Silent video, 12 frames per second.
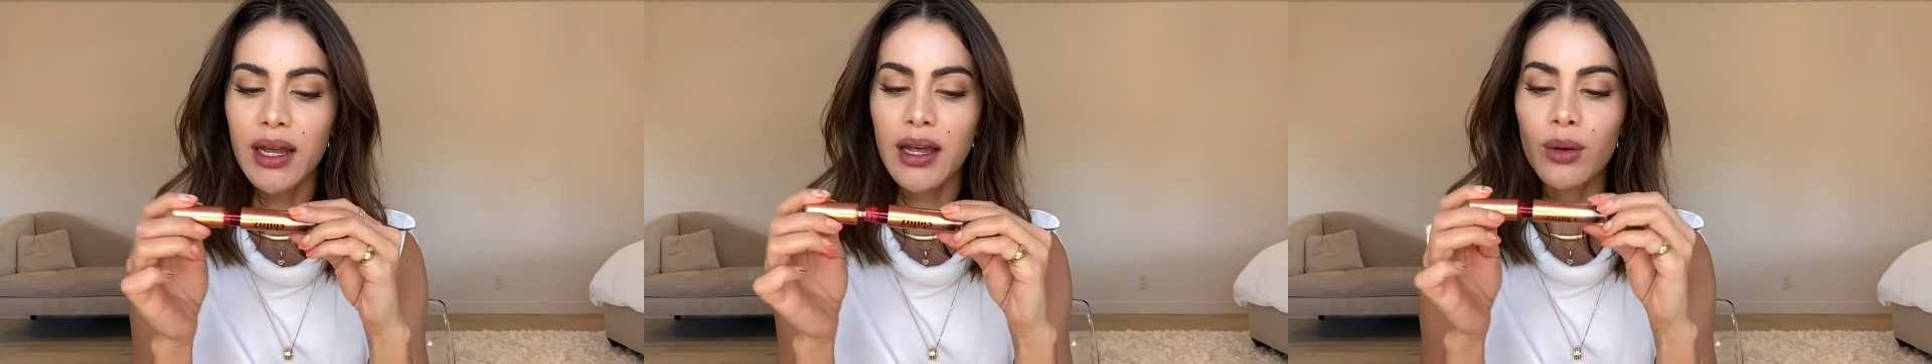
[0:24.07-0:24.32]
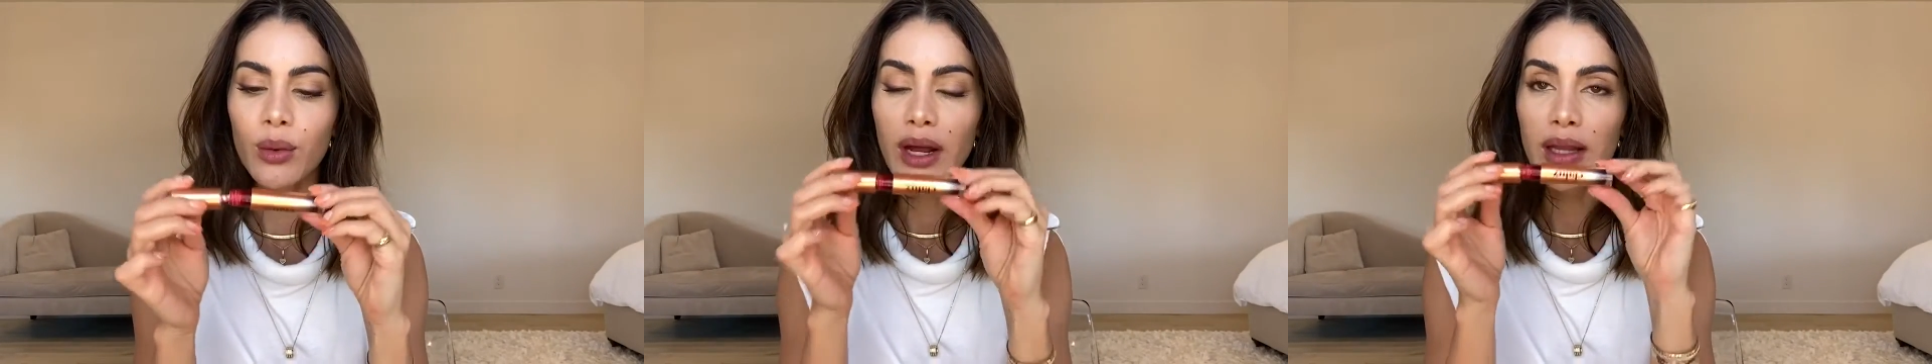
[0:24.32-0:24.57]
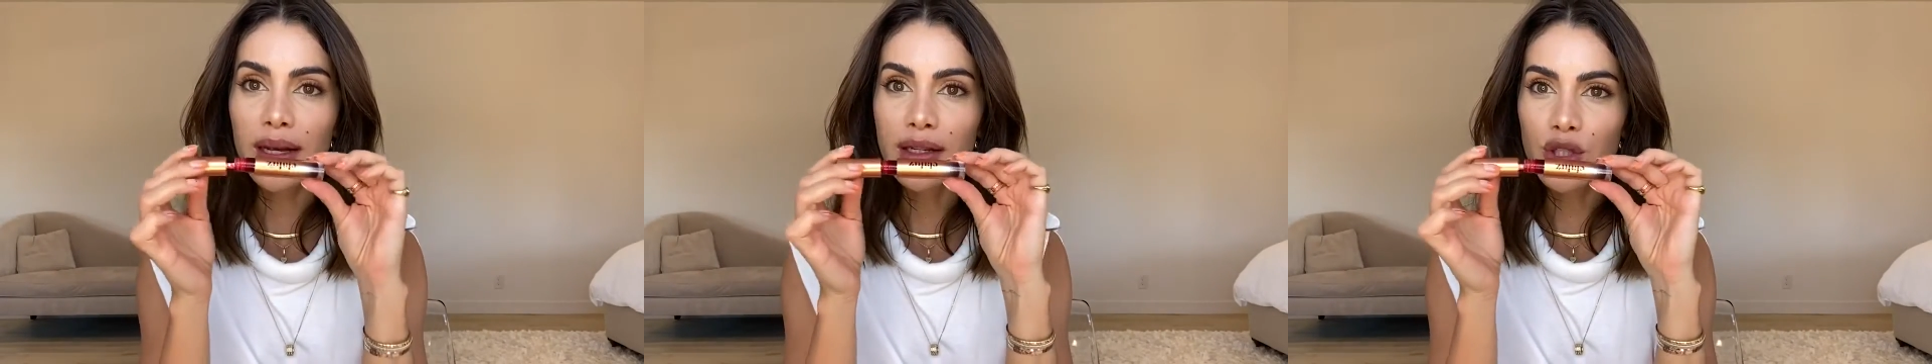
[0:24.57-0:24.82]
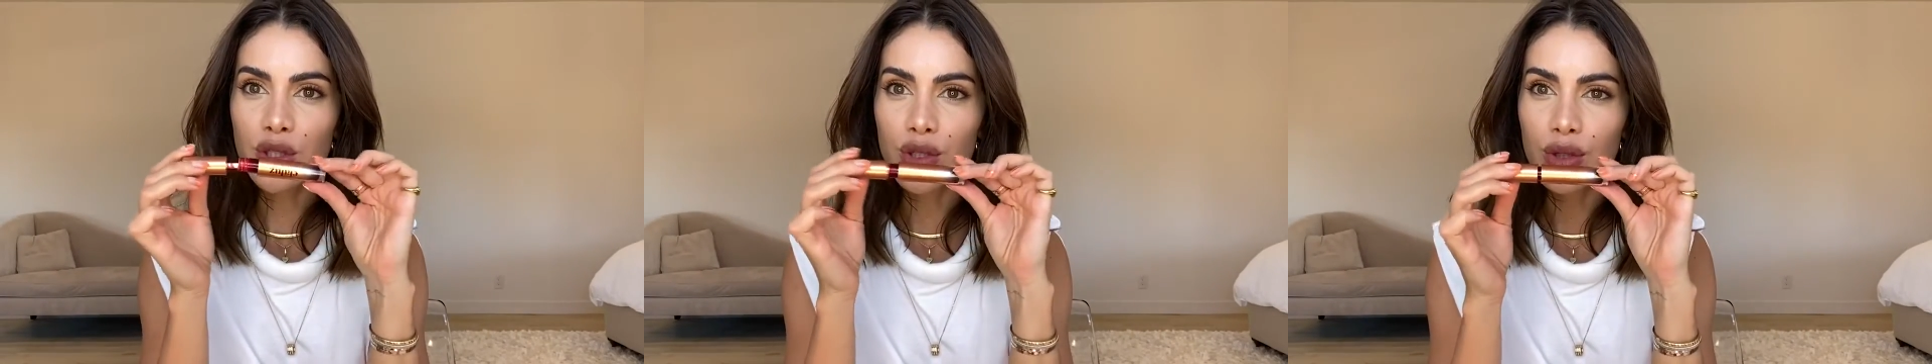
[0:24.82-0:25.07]
And what I like
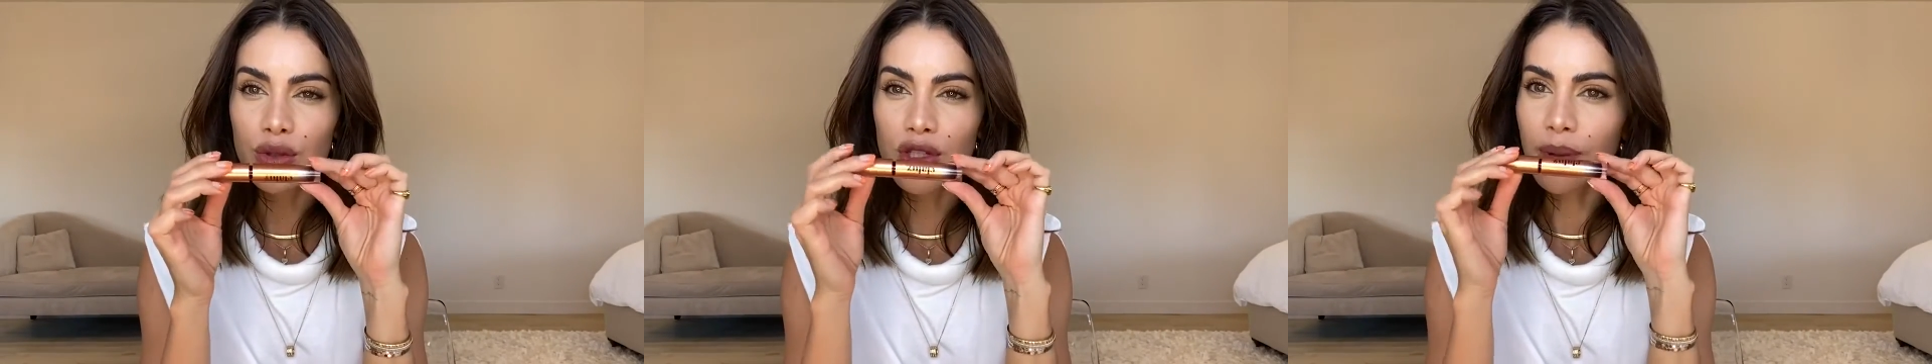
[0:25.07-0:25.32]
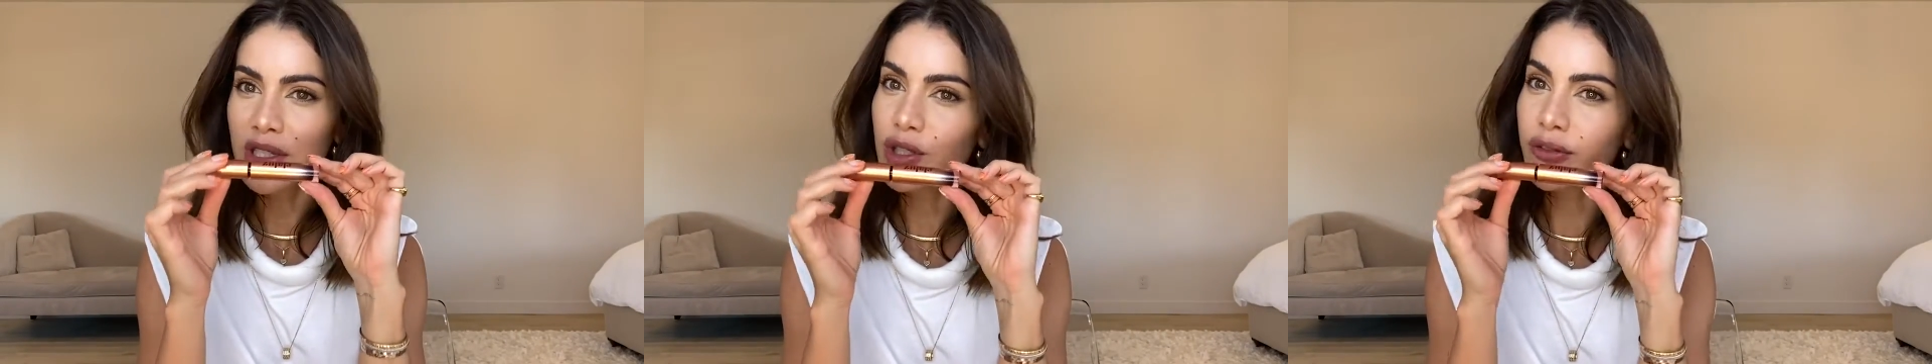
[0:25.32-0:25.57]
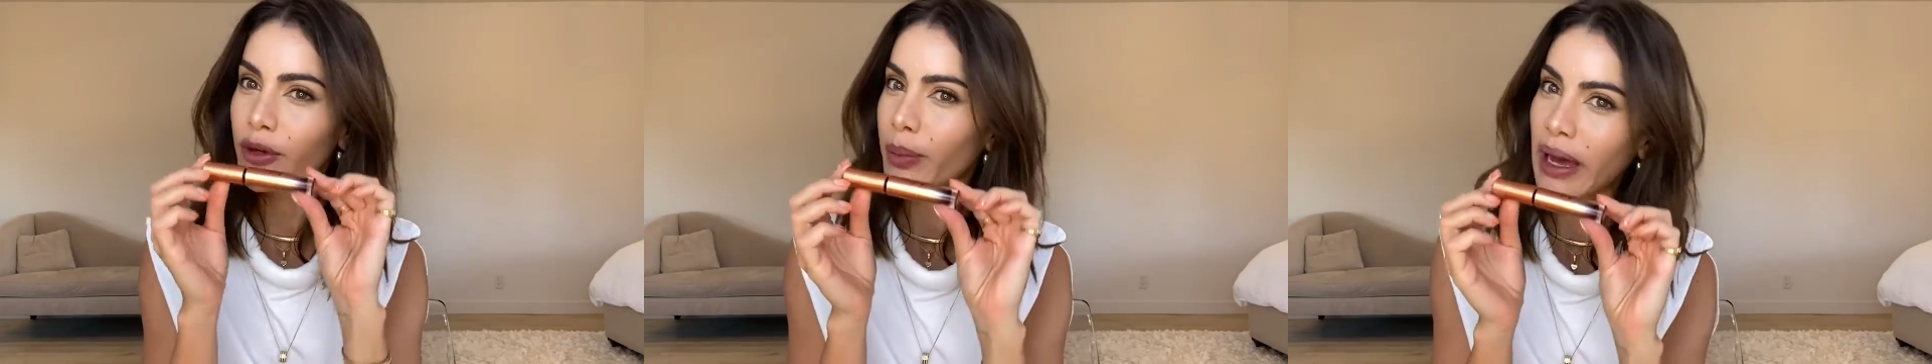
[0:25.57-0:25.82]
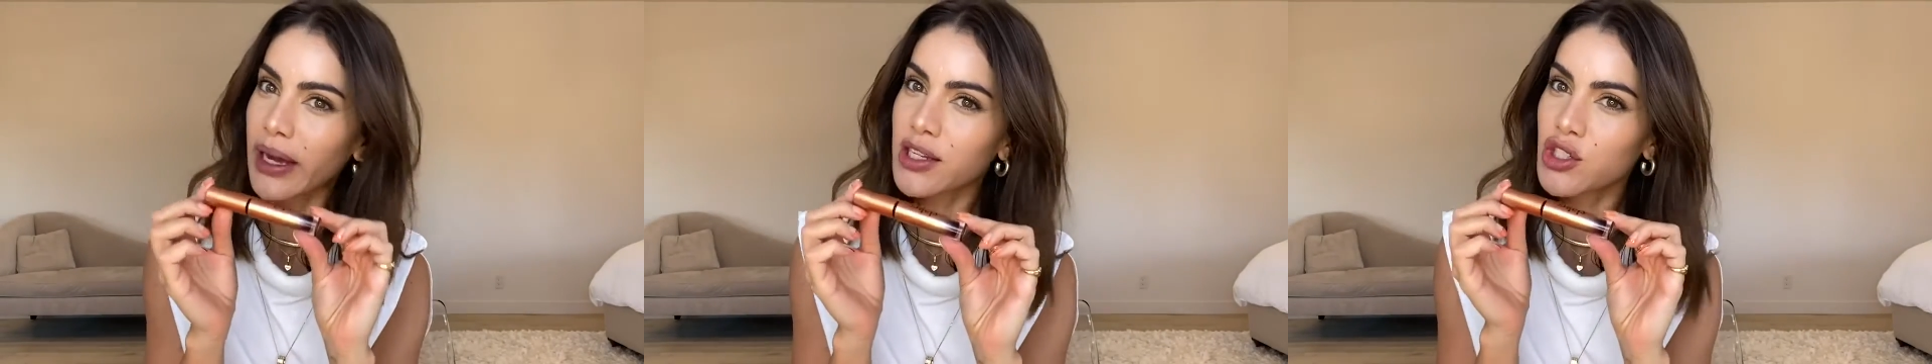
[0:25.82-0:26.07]
to do, especially if your
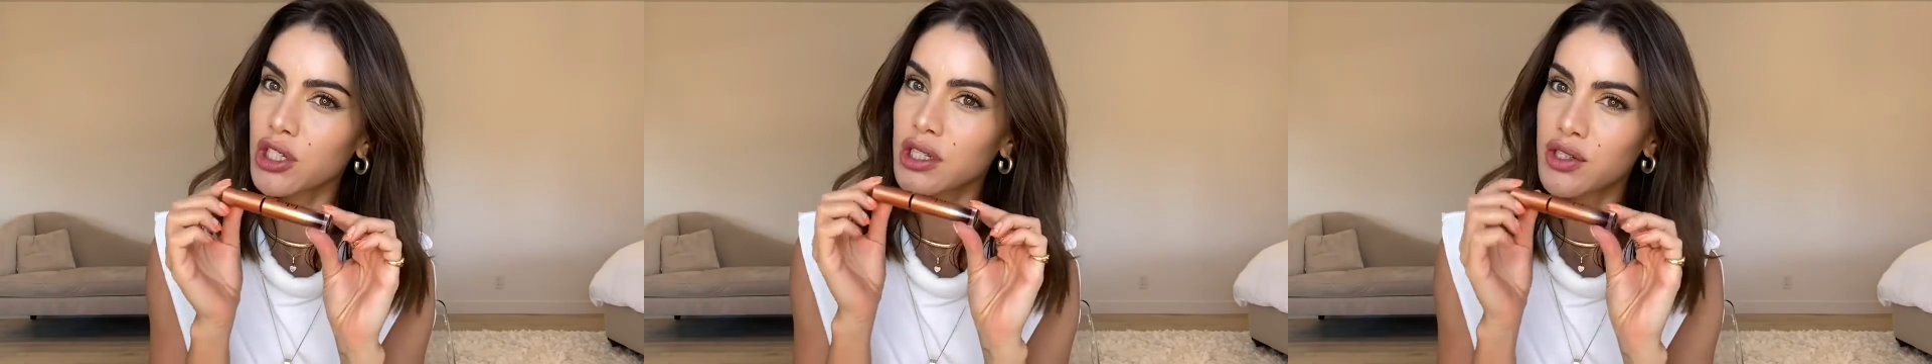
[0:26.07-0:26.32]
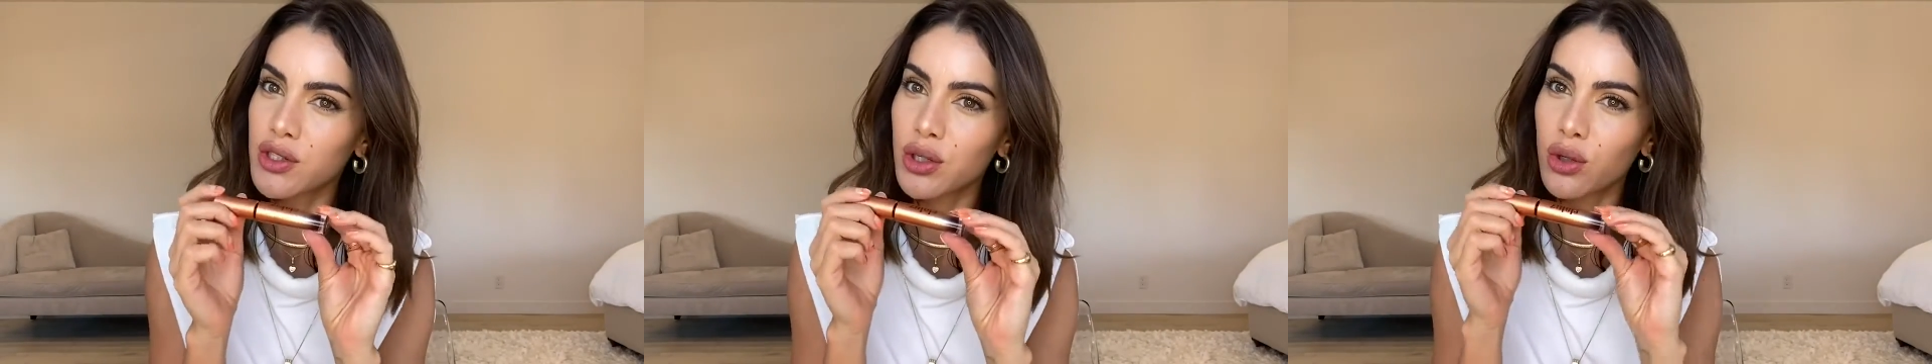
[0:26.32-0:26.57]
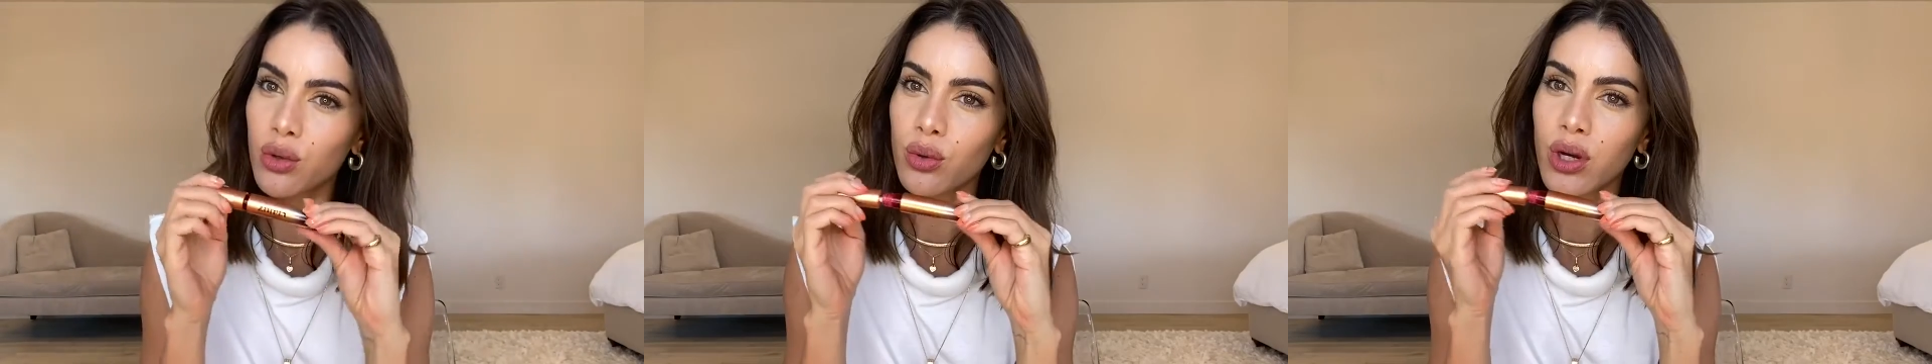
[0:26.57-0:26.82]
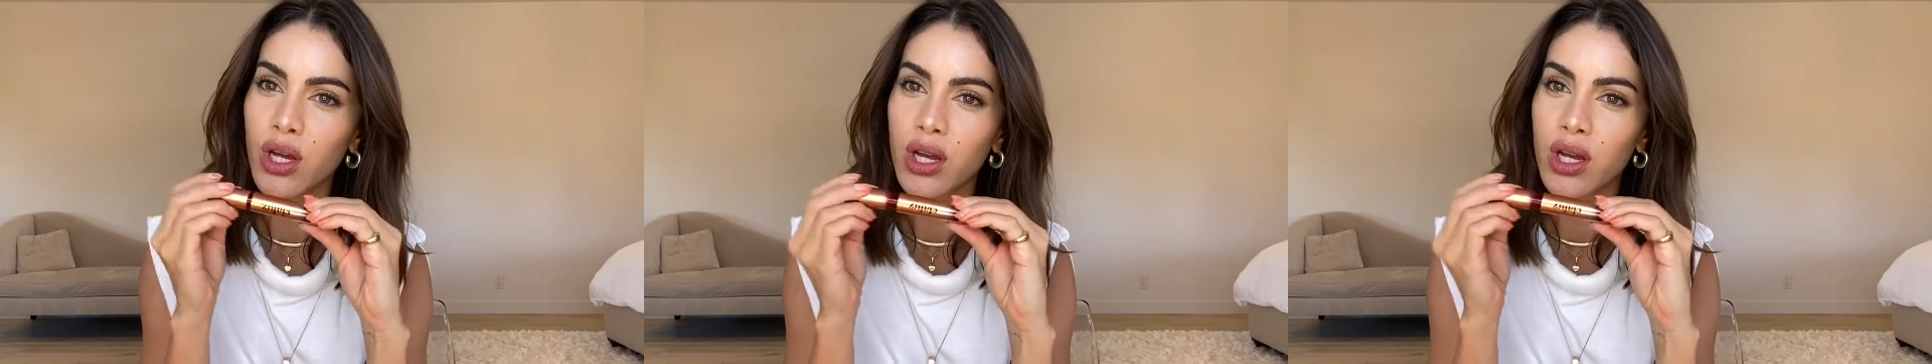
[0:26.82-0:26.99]
packaging is new,